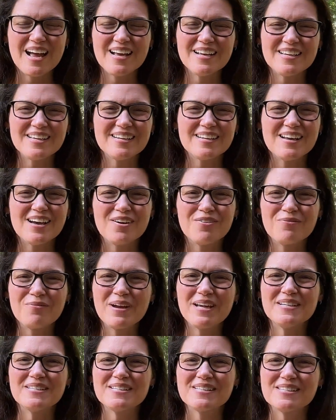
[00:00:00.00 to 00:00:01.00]
I cannot
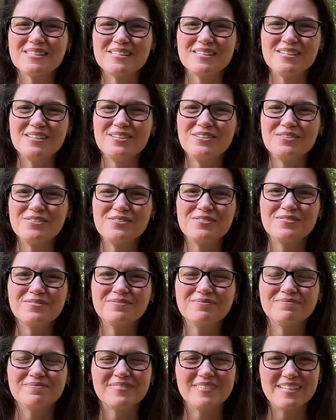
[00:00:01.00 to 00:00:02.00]
wait to see
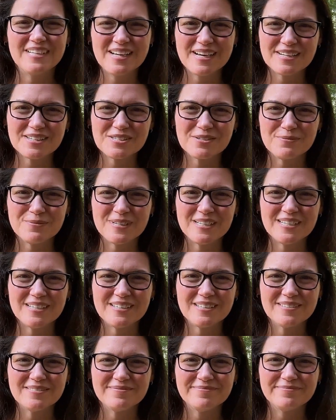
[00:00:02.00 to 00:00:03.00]
you next
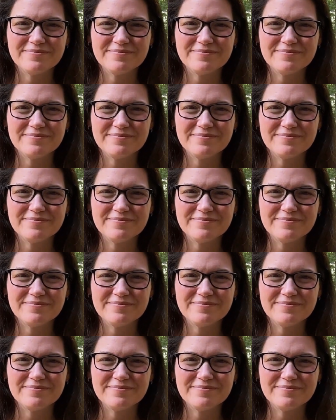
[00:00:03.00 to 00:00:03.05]
week.